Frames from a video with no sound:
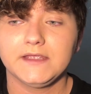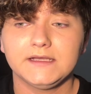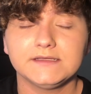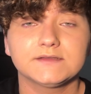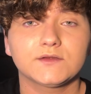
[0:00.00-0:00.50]
It
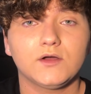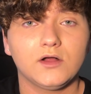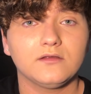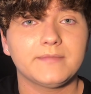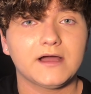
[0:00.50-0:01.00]
is
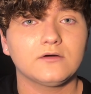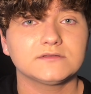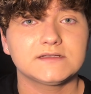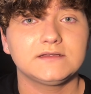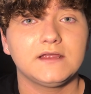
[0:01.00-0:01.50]
all
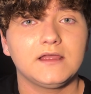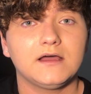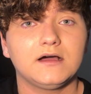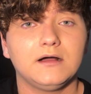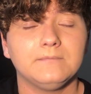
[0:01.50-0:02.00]
about
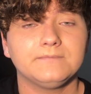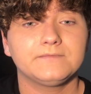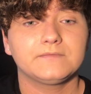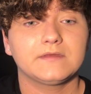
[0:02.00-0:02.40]
um,